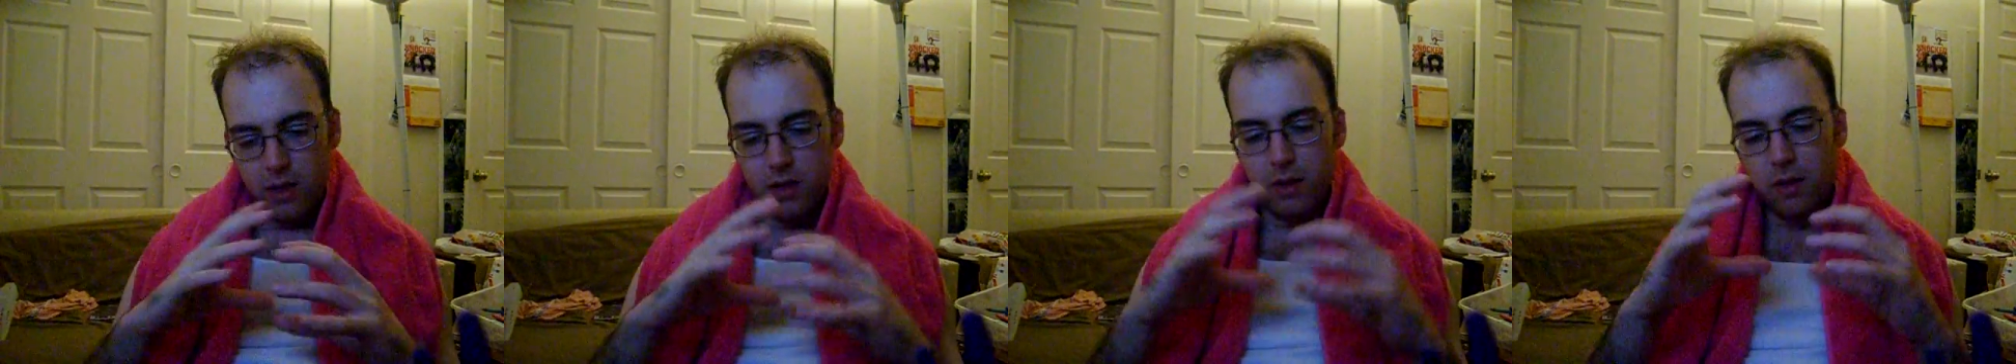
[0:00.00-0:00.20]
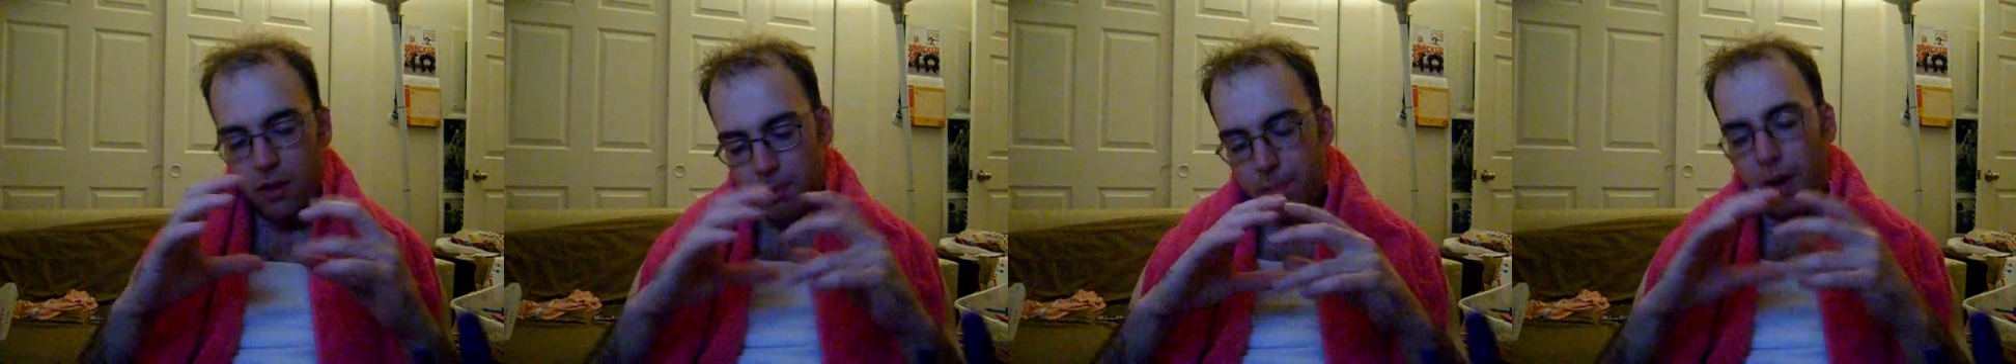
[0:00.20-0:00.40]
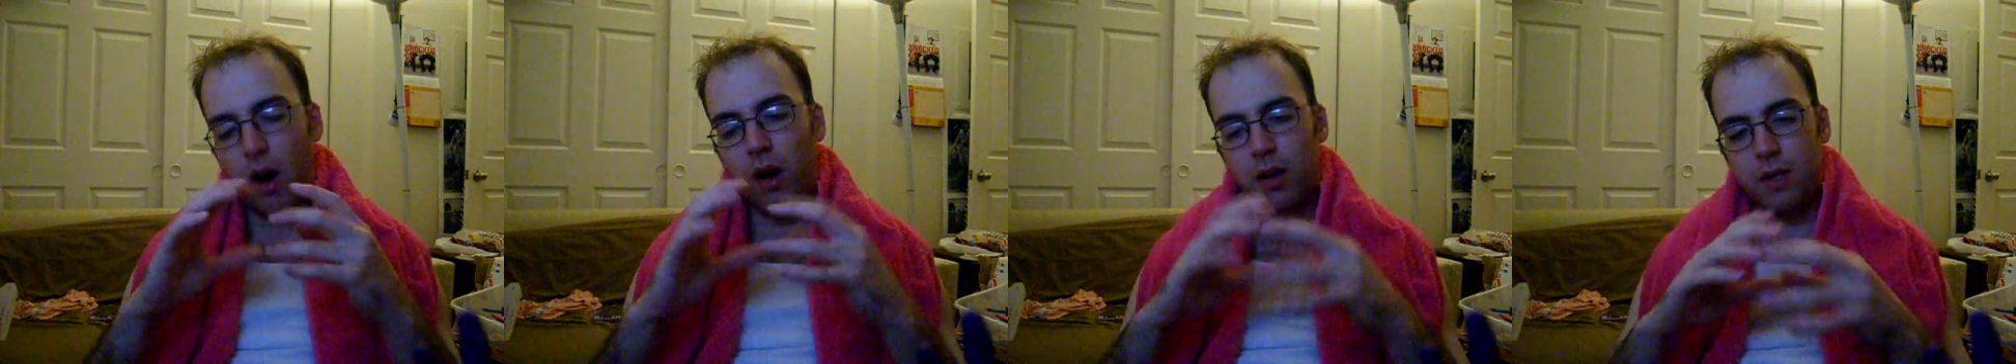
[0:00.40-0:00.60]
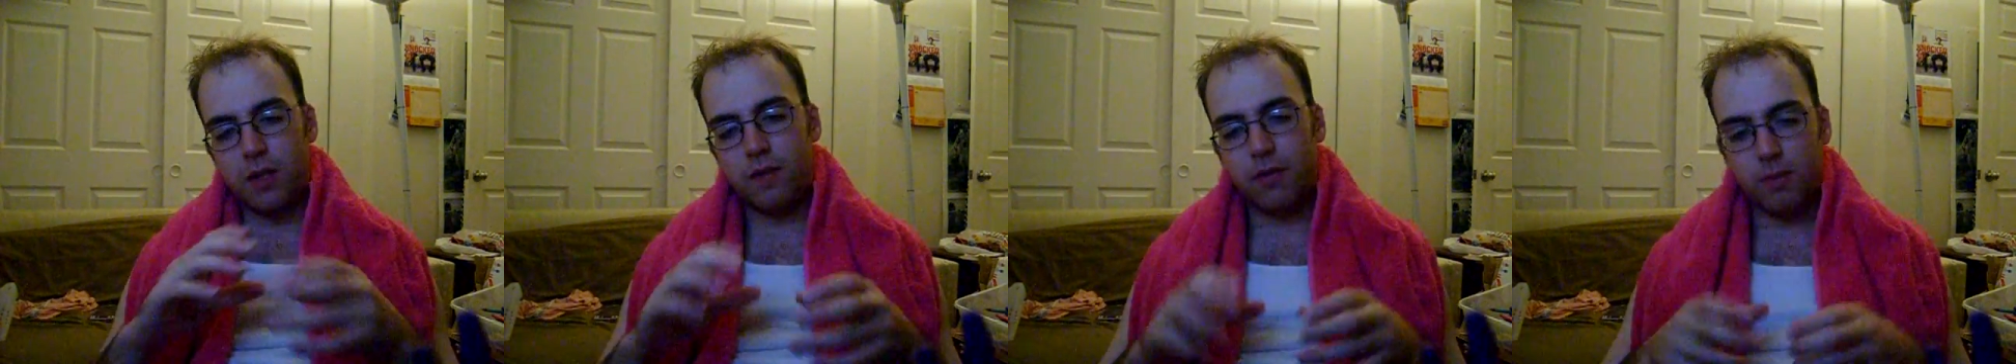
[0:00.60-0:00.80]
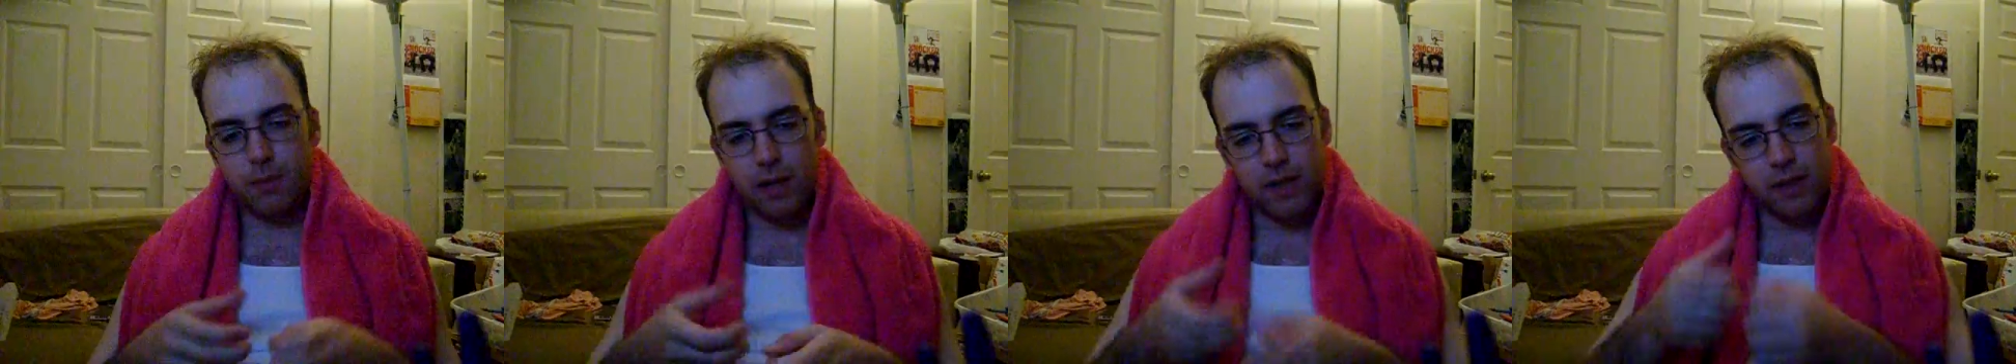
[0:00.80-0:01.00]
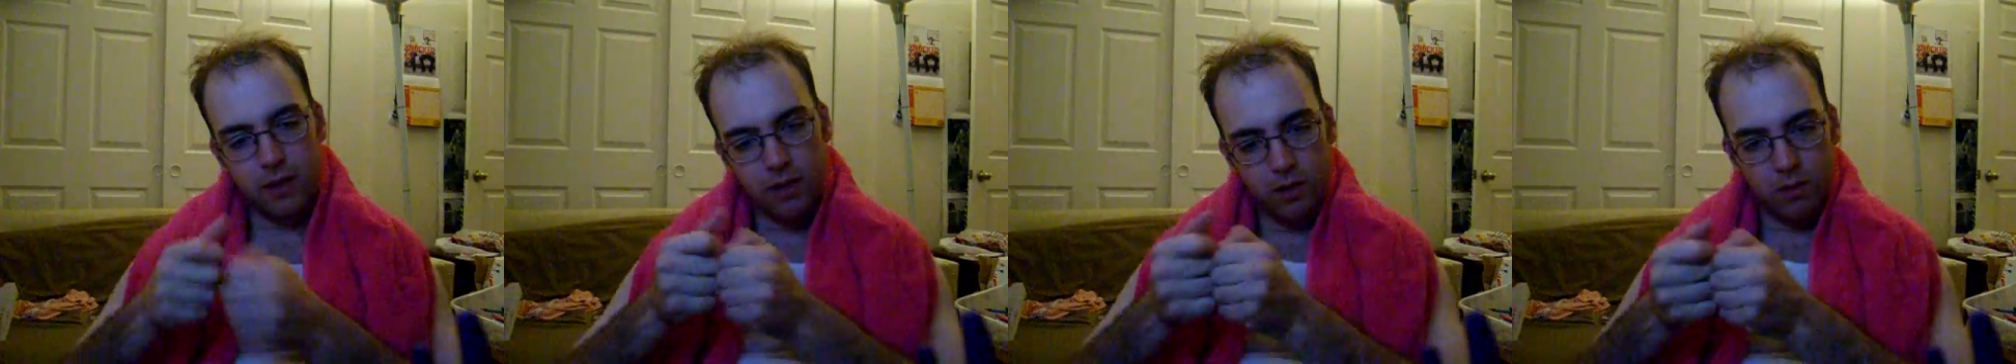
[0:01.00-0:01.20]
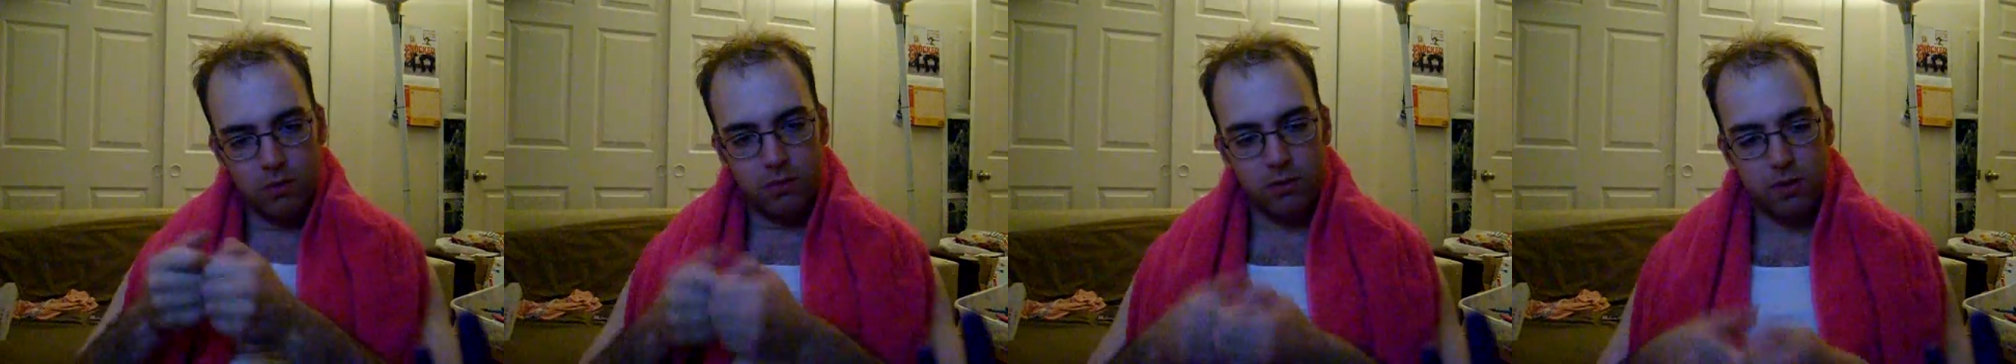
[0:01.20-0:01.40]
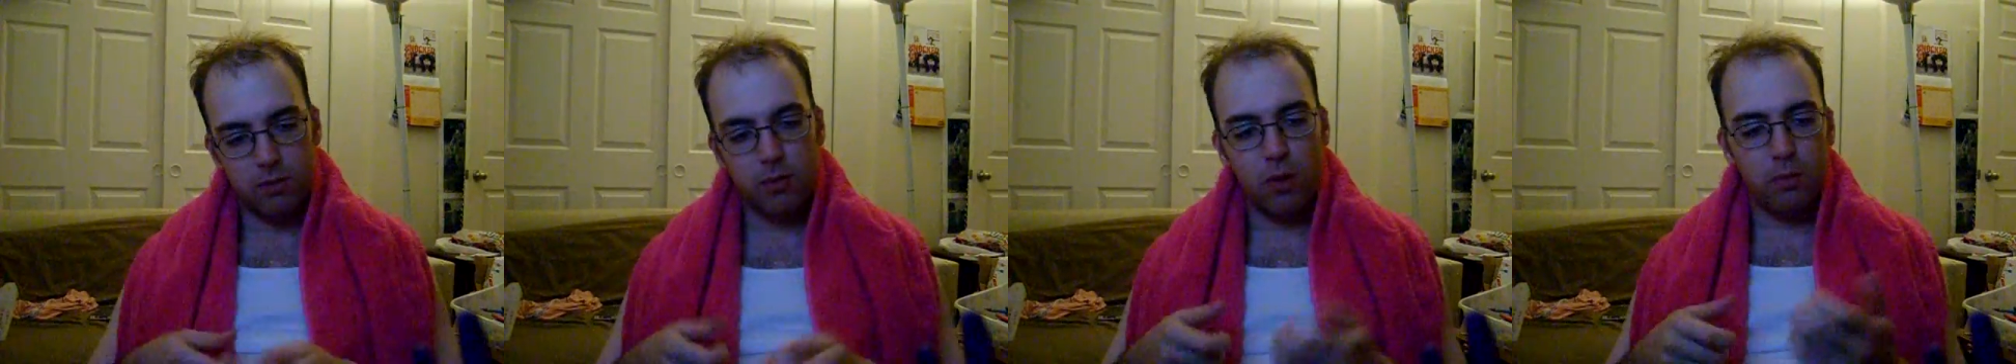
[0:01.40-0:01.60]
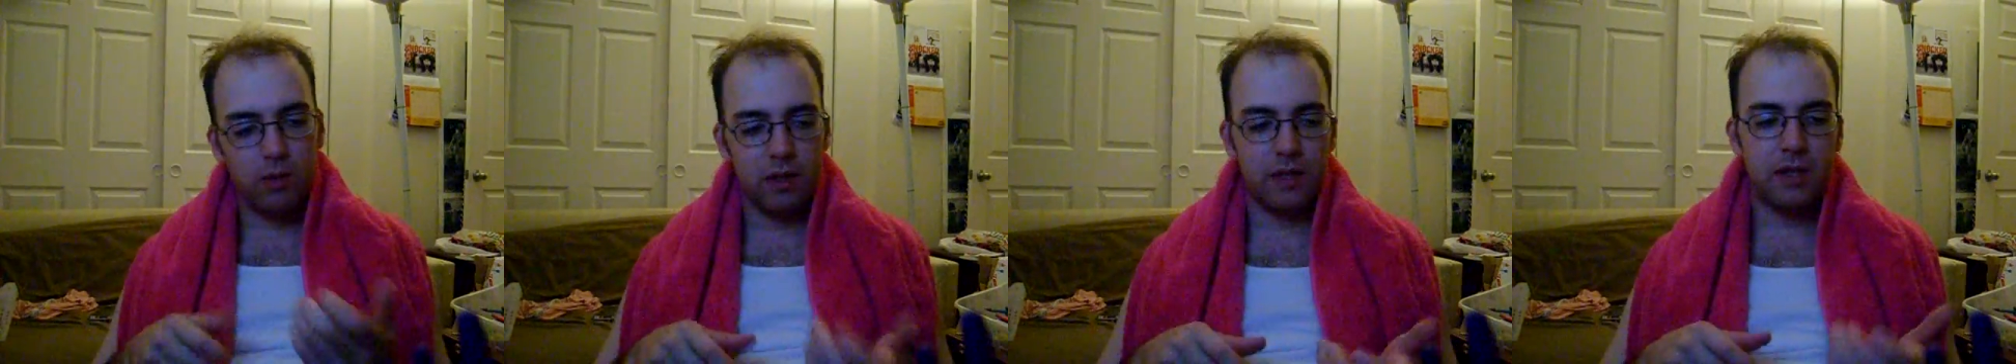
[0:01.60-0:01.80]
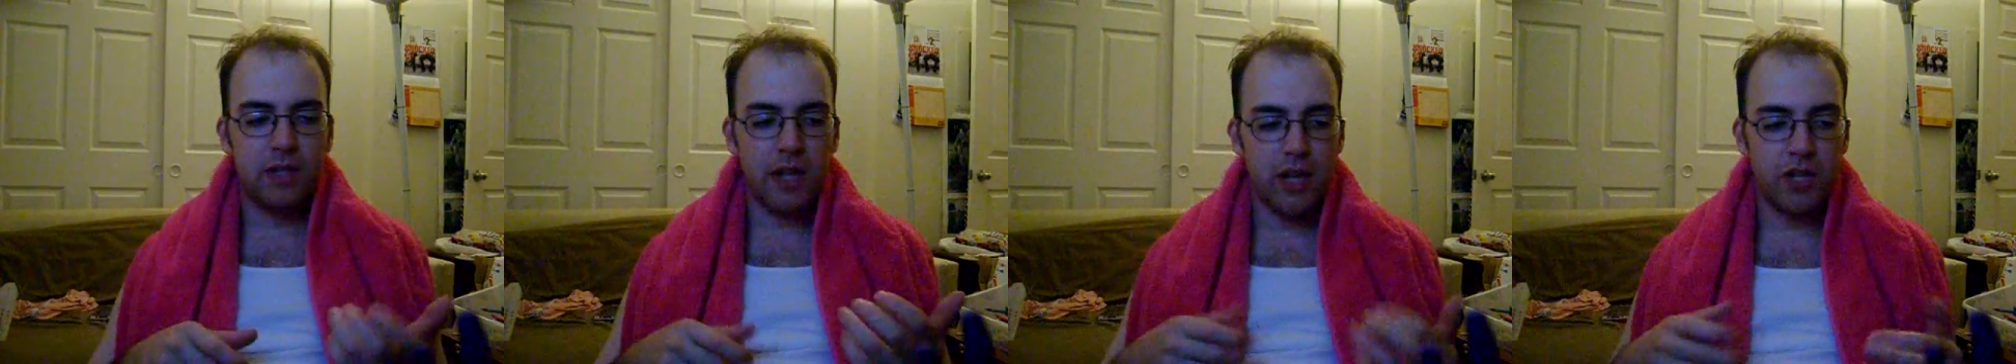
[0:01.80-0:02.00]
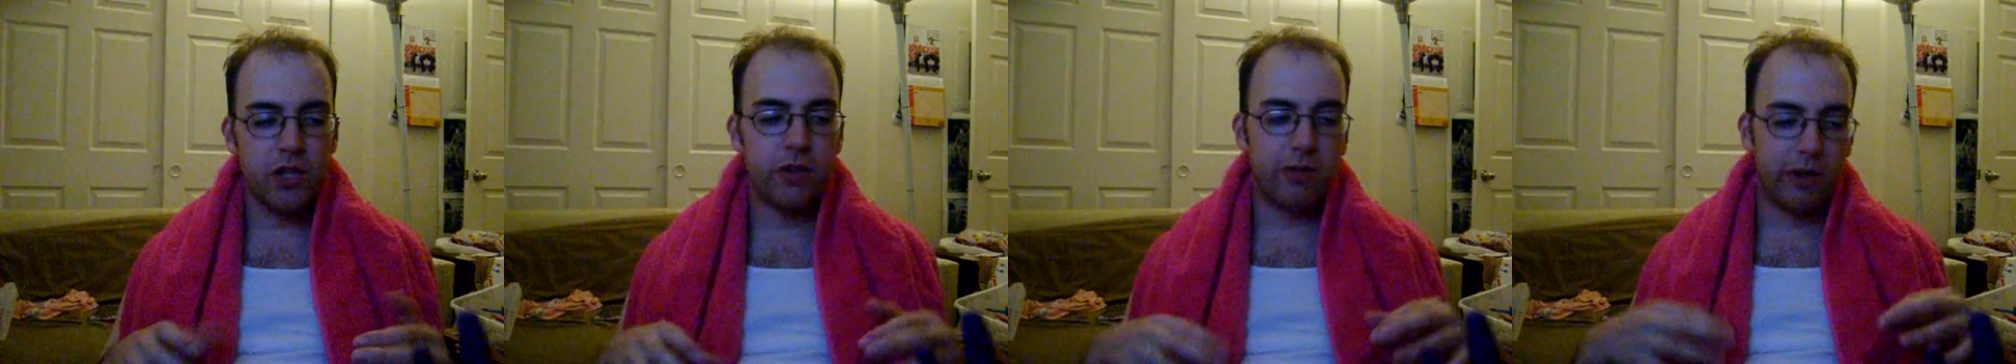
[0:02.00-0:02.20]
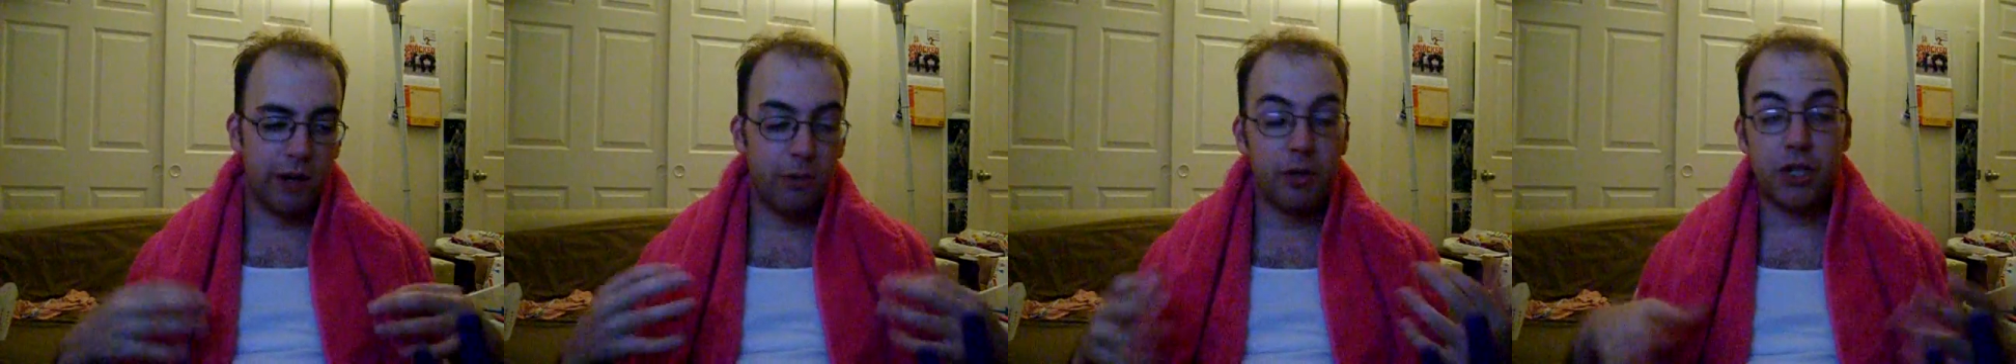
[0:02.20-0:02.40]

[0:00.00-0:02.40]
the parts for my immobilization ray,